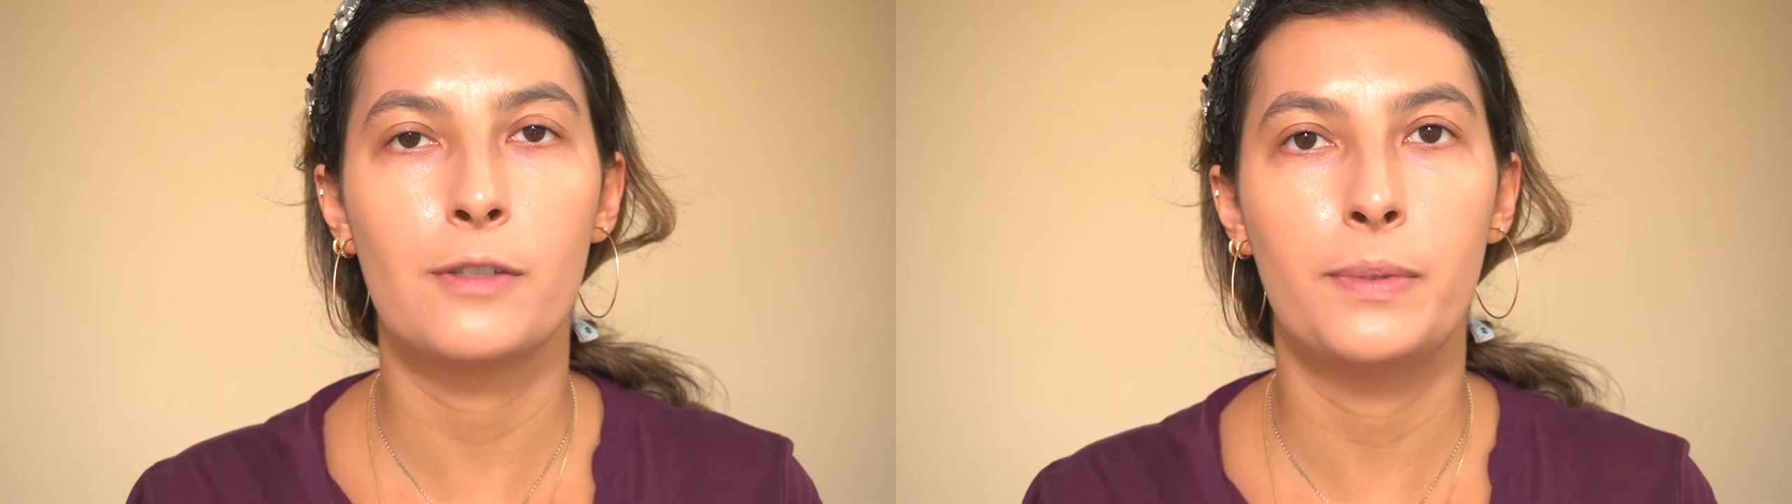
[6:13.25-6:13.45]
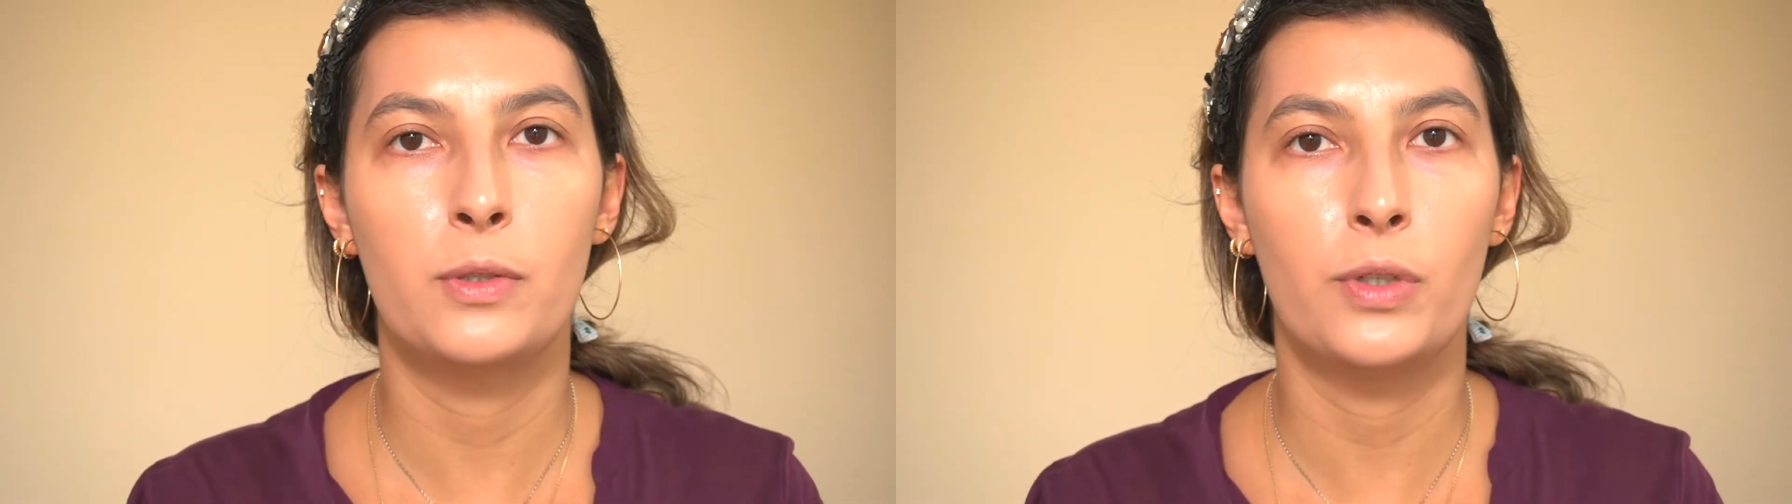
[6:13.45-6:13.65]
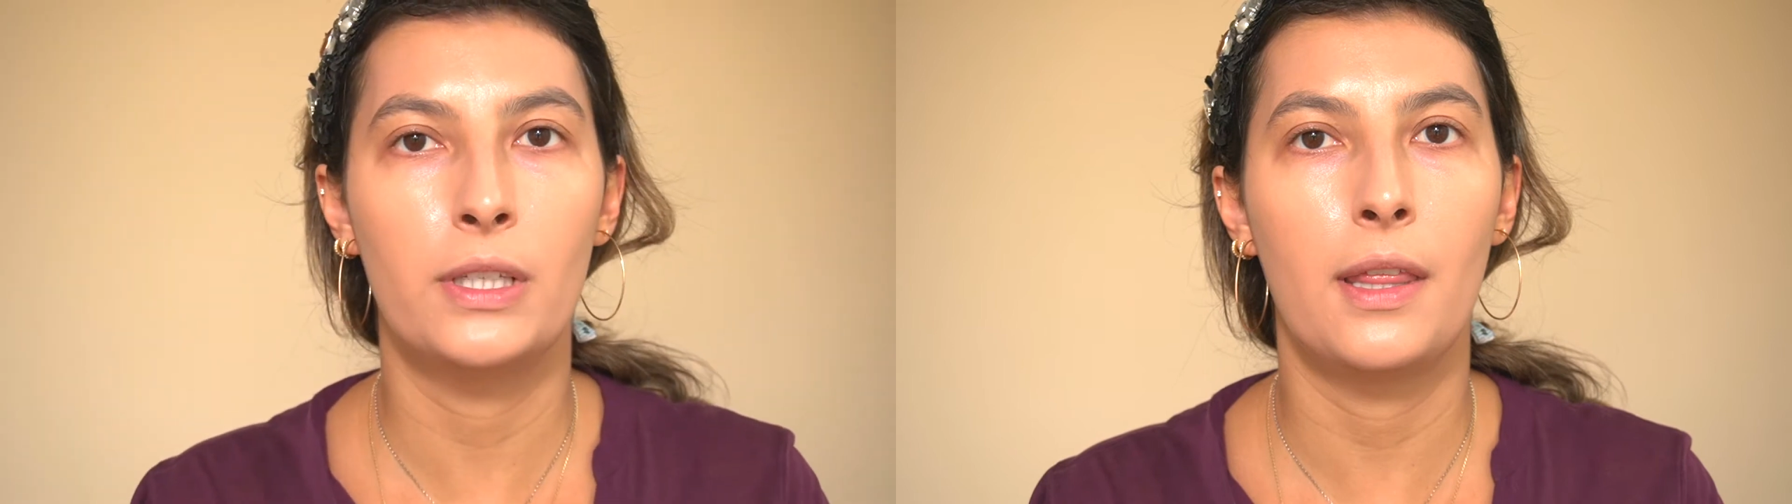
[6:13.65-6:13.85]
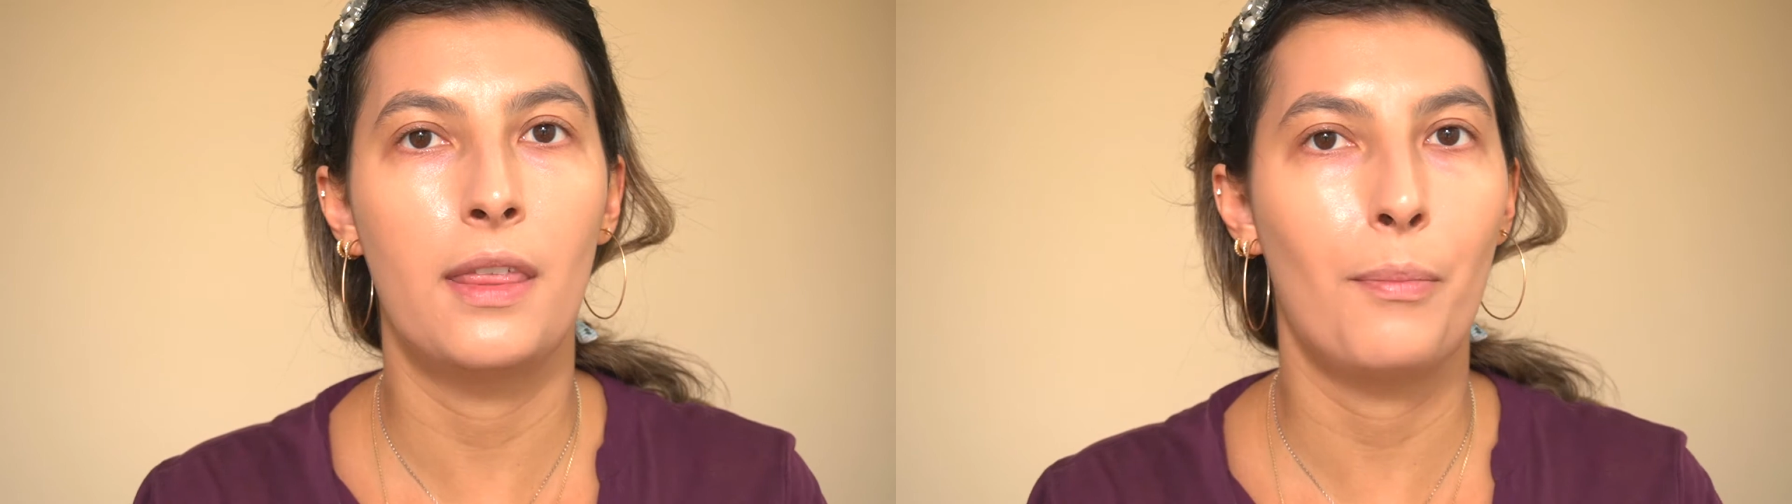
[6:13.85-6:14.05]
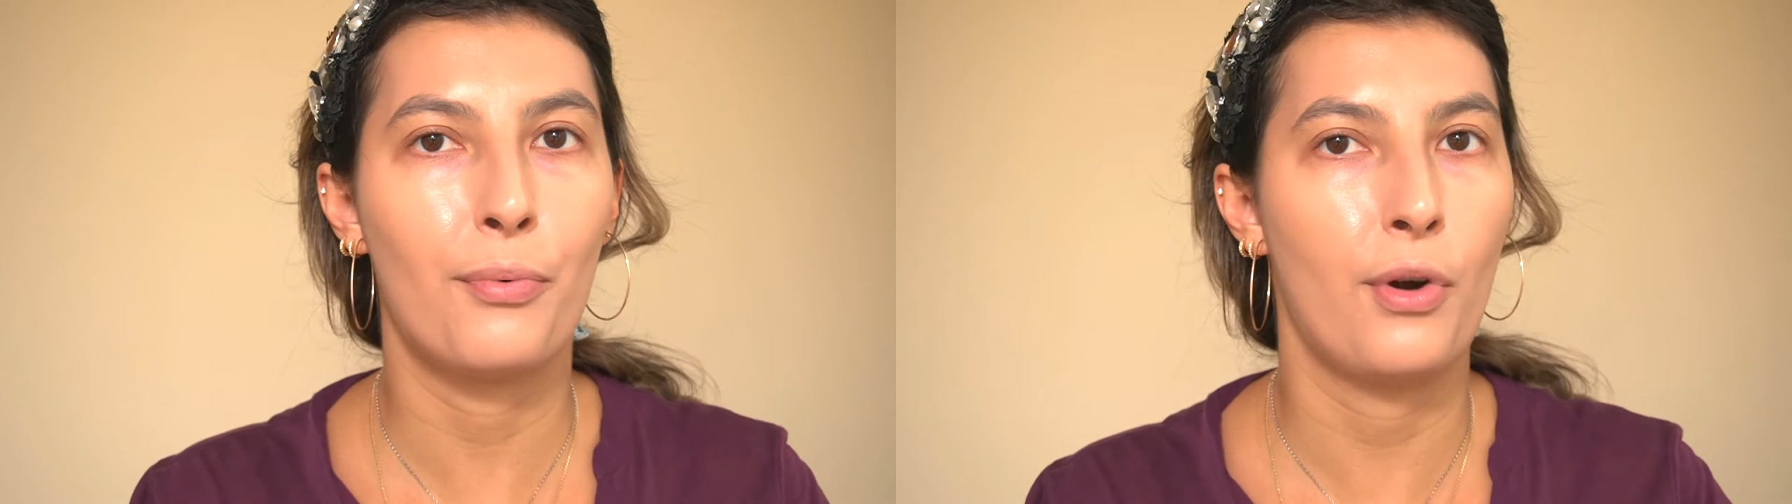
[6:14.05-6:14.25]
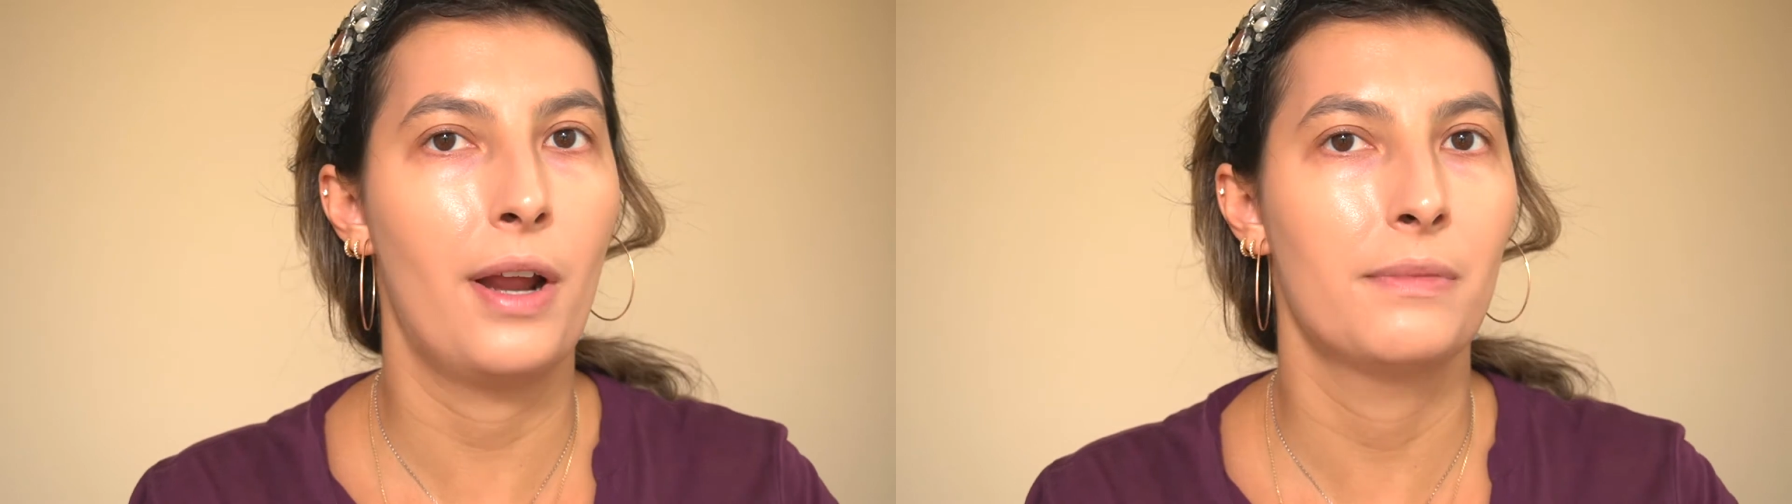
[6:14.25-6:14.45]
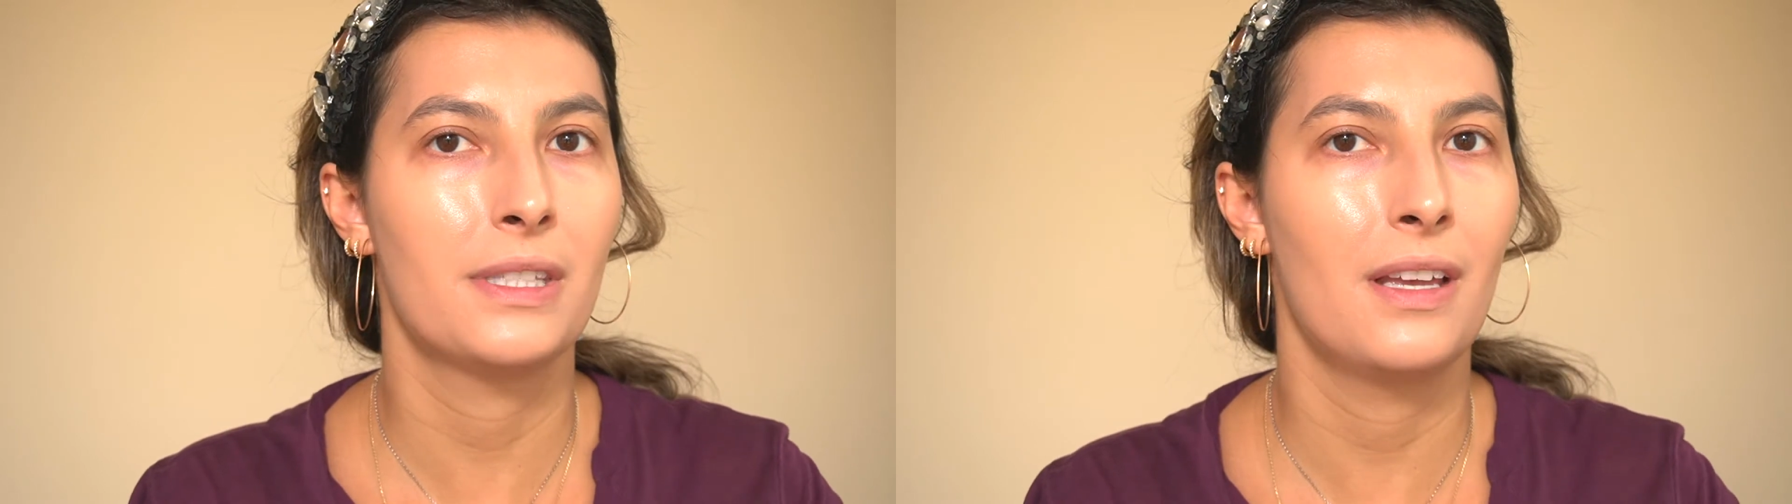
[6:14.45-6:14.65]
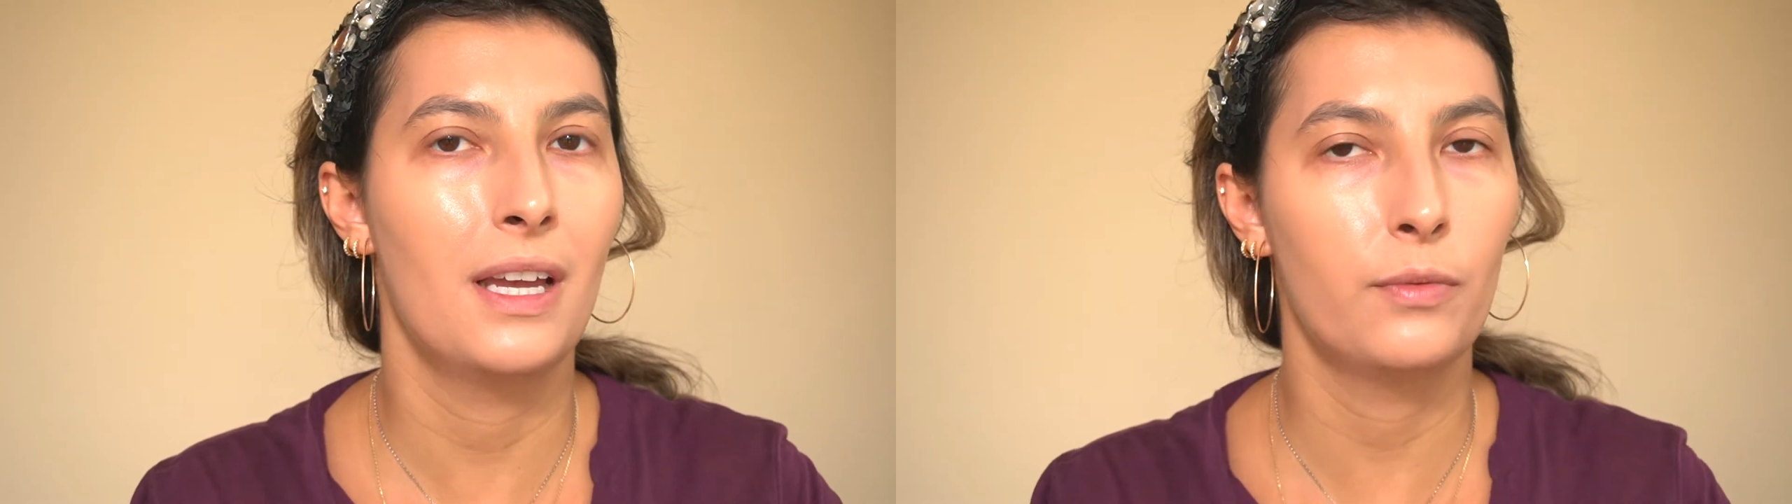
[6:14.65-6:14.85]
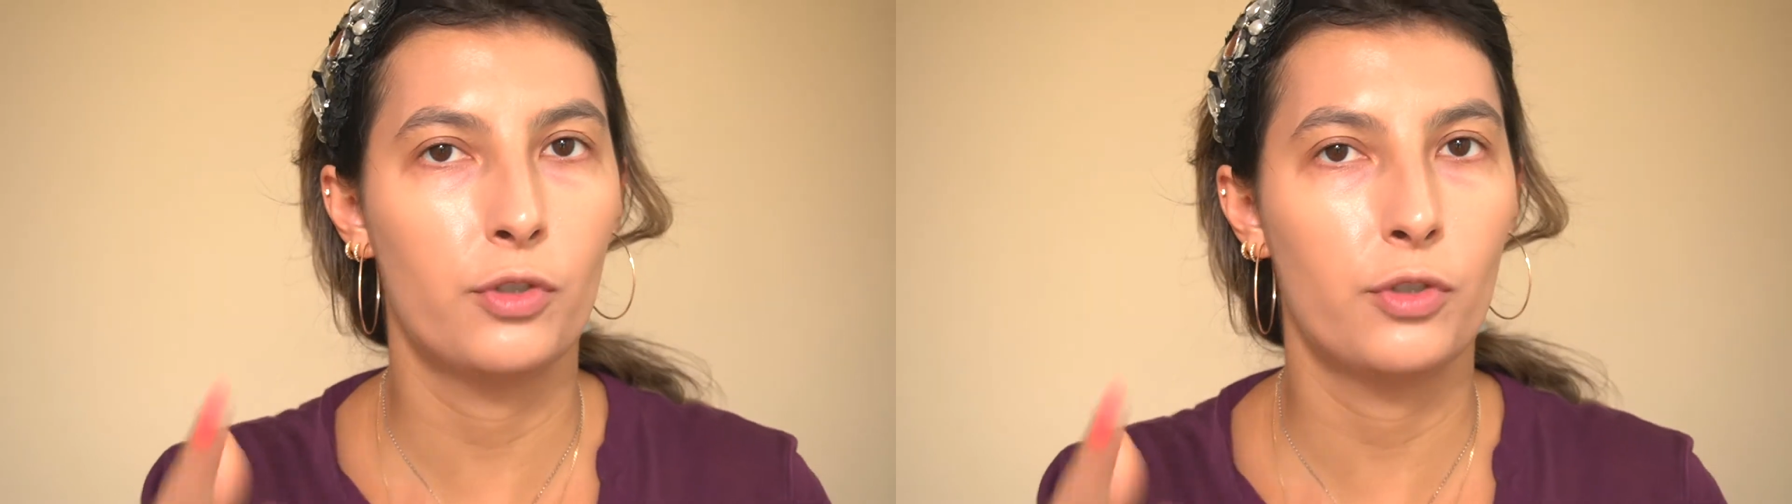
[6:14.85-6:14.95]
between the prime side,